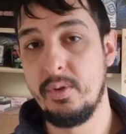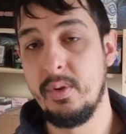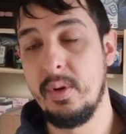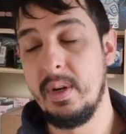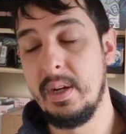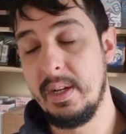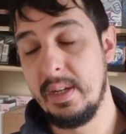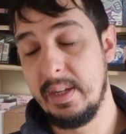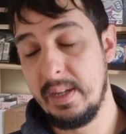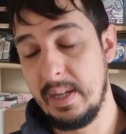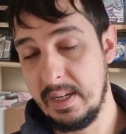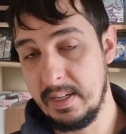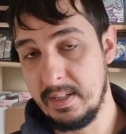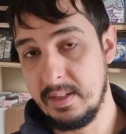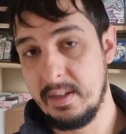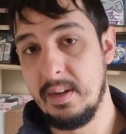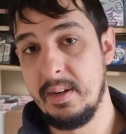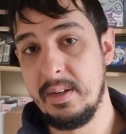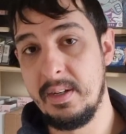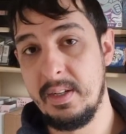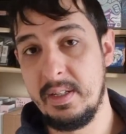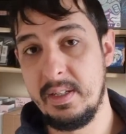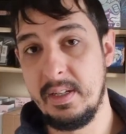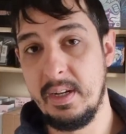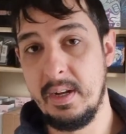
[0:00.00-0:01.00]
it, next card in
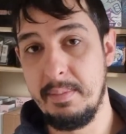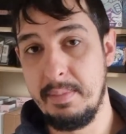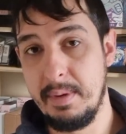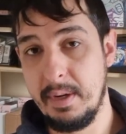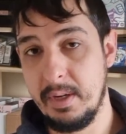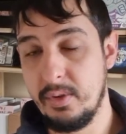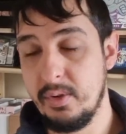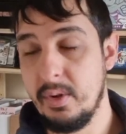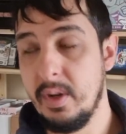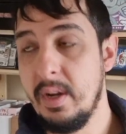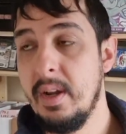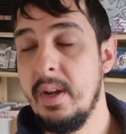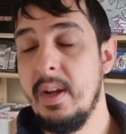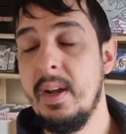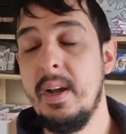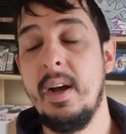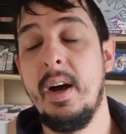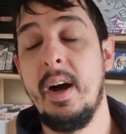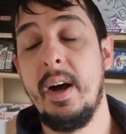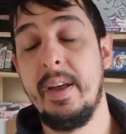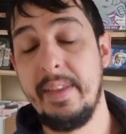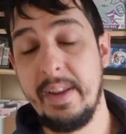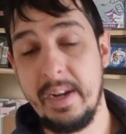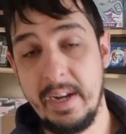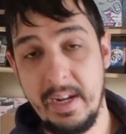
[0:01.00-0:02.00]
the set, picture it. I
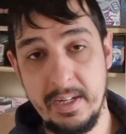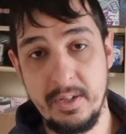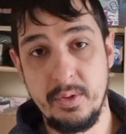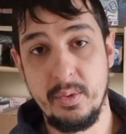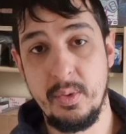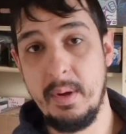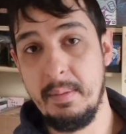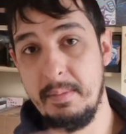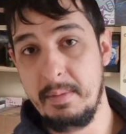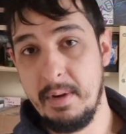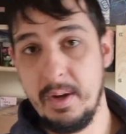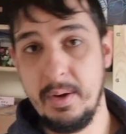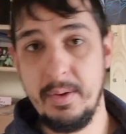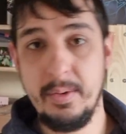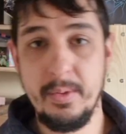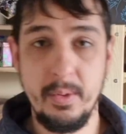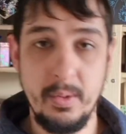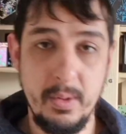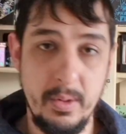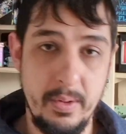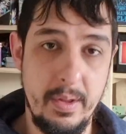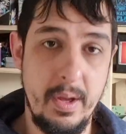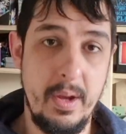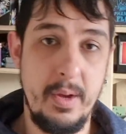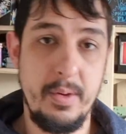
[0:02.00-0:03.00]
then had to upload all of
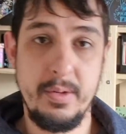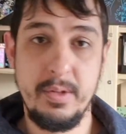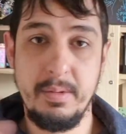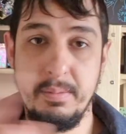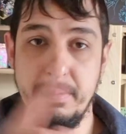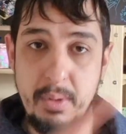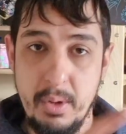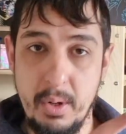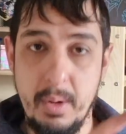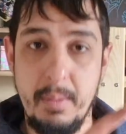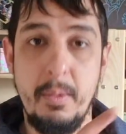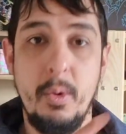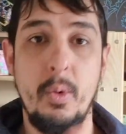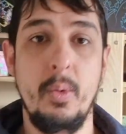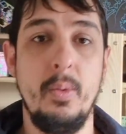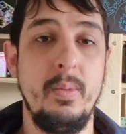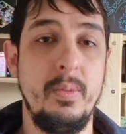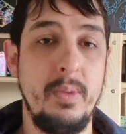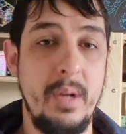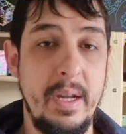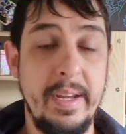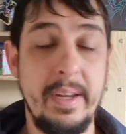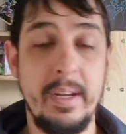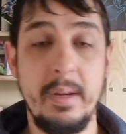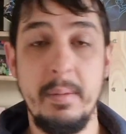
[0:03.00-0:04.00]
those and put them all,
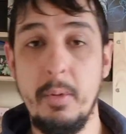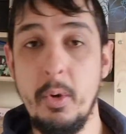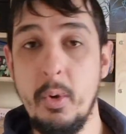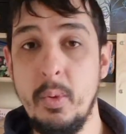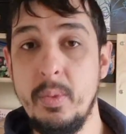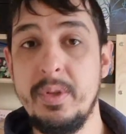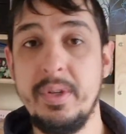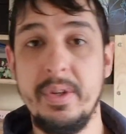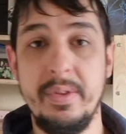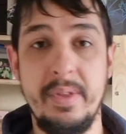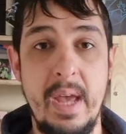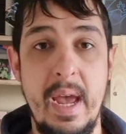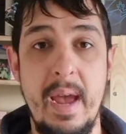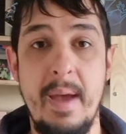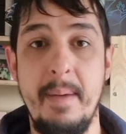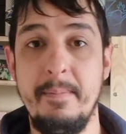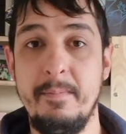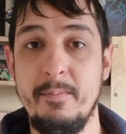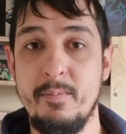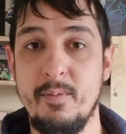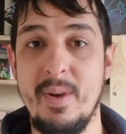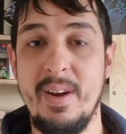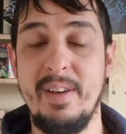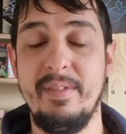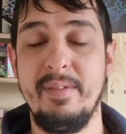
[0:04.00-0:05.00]
link them all to their
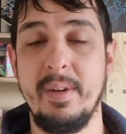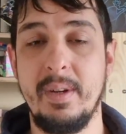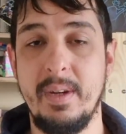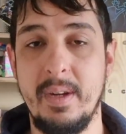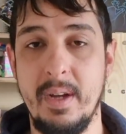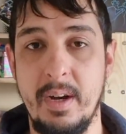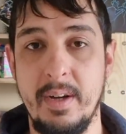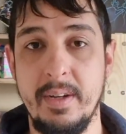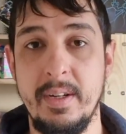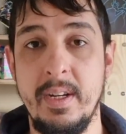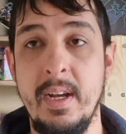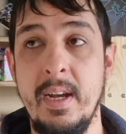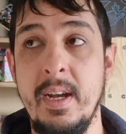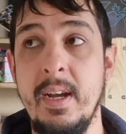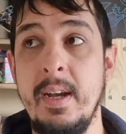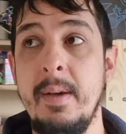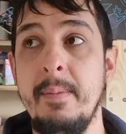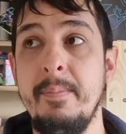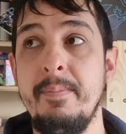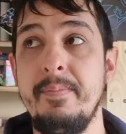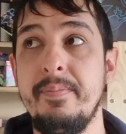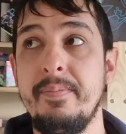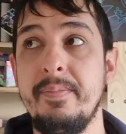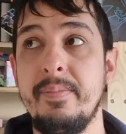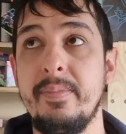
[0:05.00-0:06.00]
relevant card.
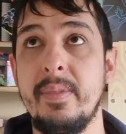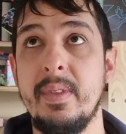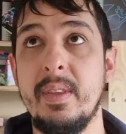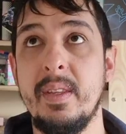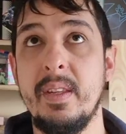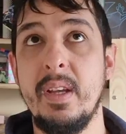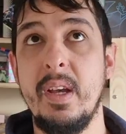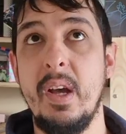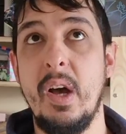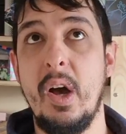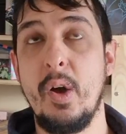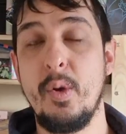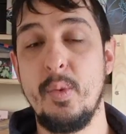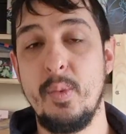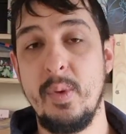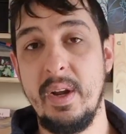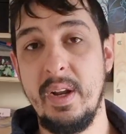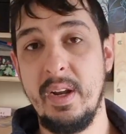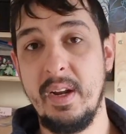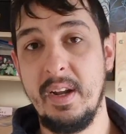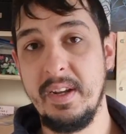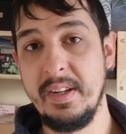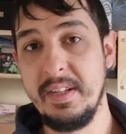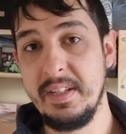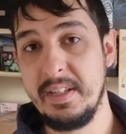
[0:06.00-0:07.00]
I
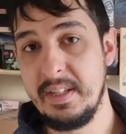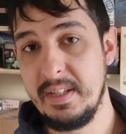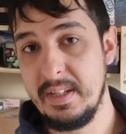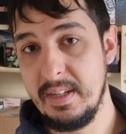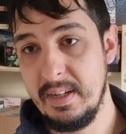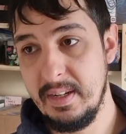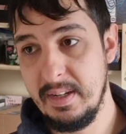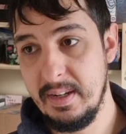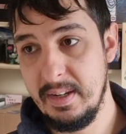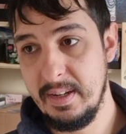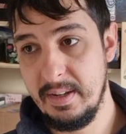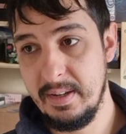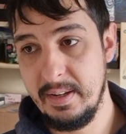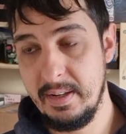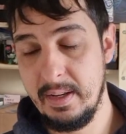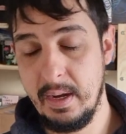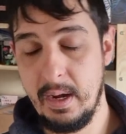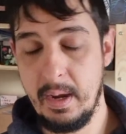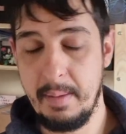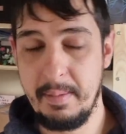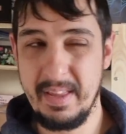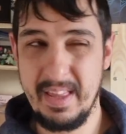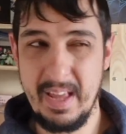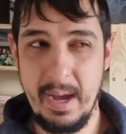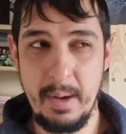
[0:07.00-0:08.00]
realised, I
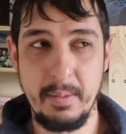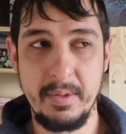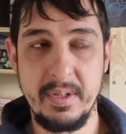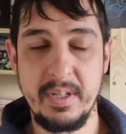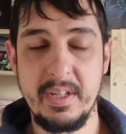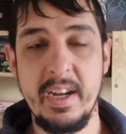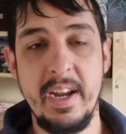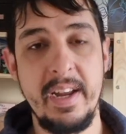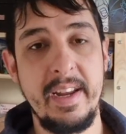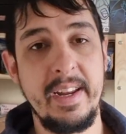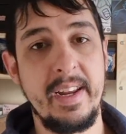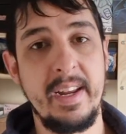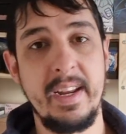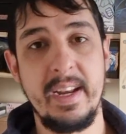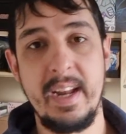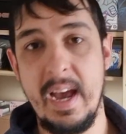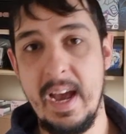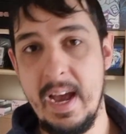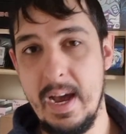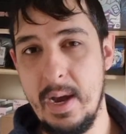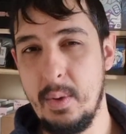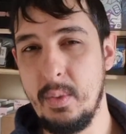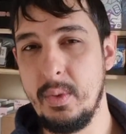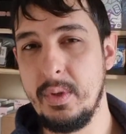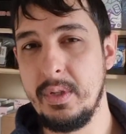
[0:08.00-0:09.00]
mean, that was taking
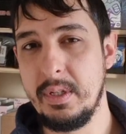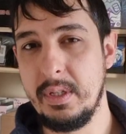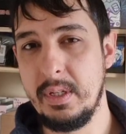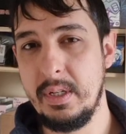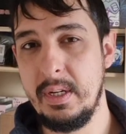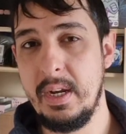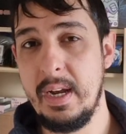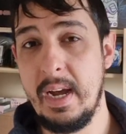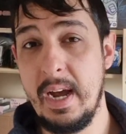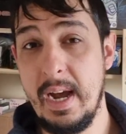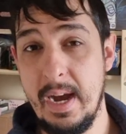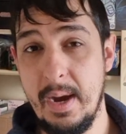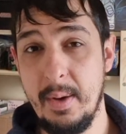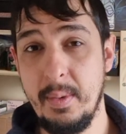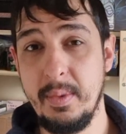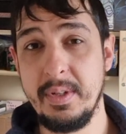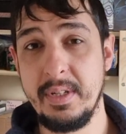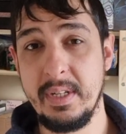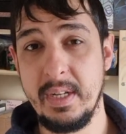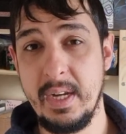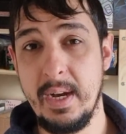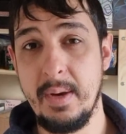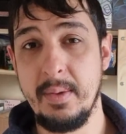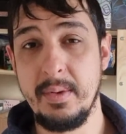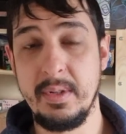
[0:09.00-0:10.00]
hours and
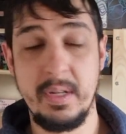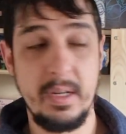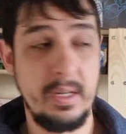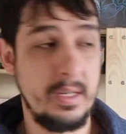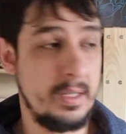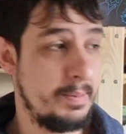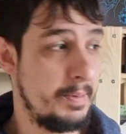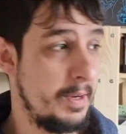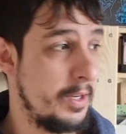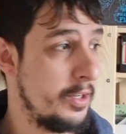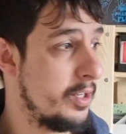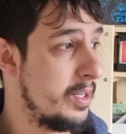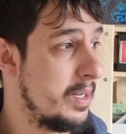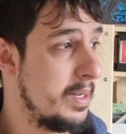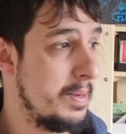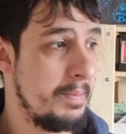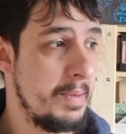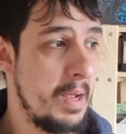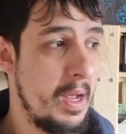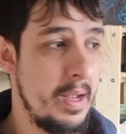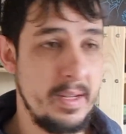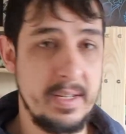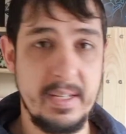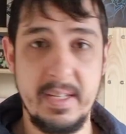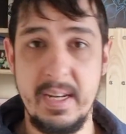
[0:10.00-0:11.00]
hours, especially
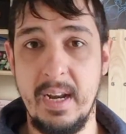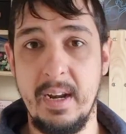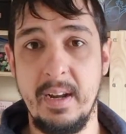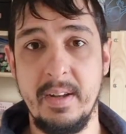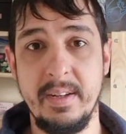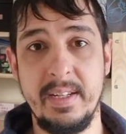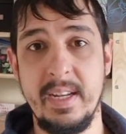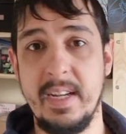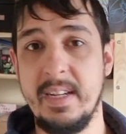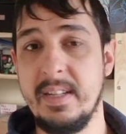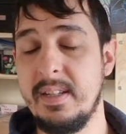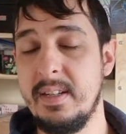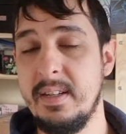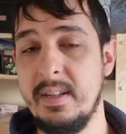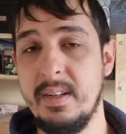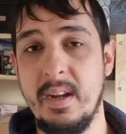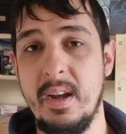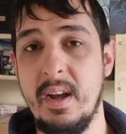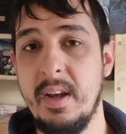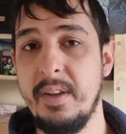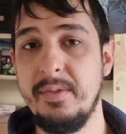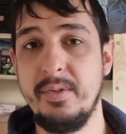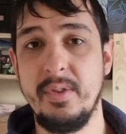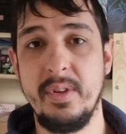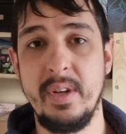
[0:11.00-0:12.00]
a set like Destiny,
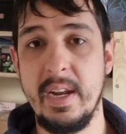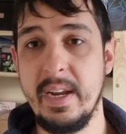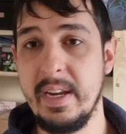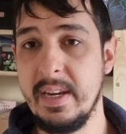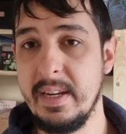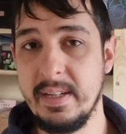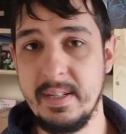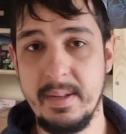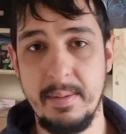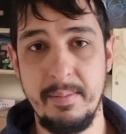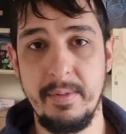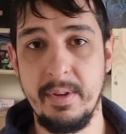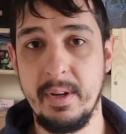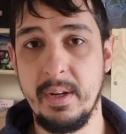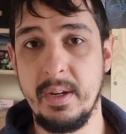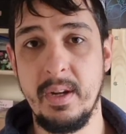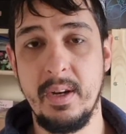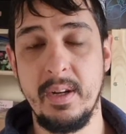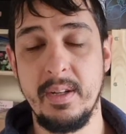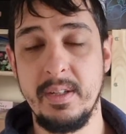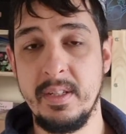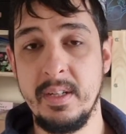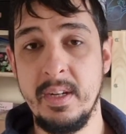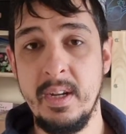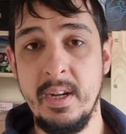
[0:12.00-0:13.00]
180 something cards.